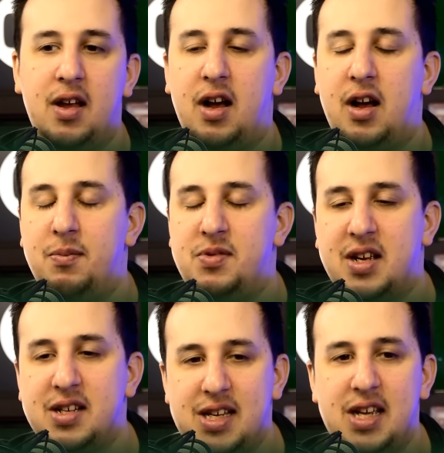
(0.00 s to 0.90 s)
um, to
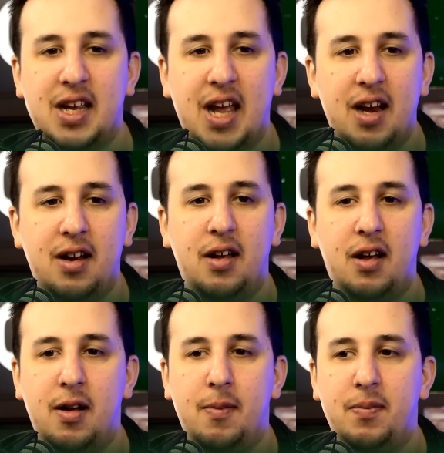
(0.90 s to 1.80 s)
concede again
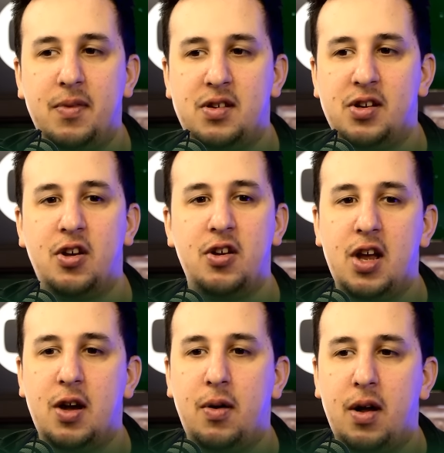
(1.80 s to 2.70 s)
um, to
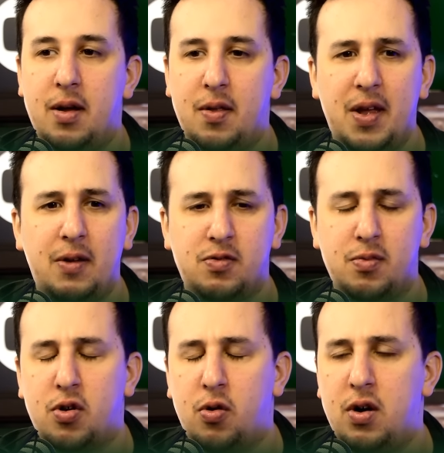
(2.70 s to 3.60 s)
Cunha, uh, I think it was from
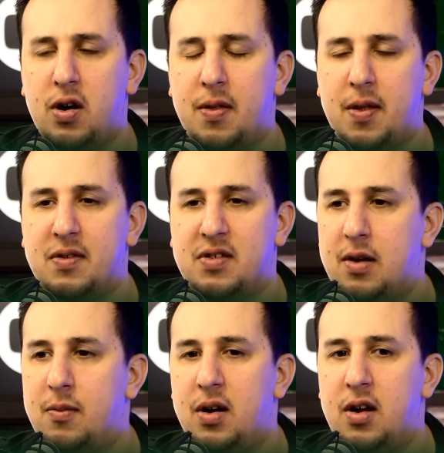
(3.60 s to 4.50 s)
a corner, I think the
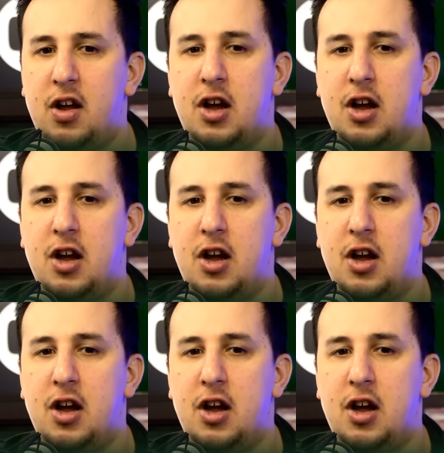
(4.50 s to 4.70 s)
second one,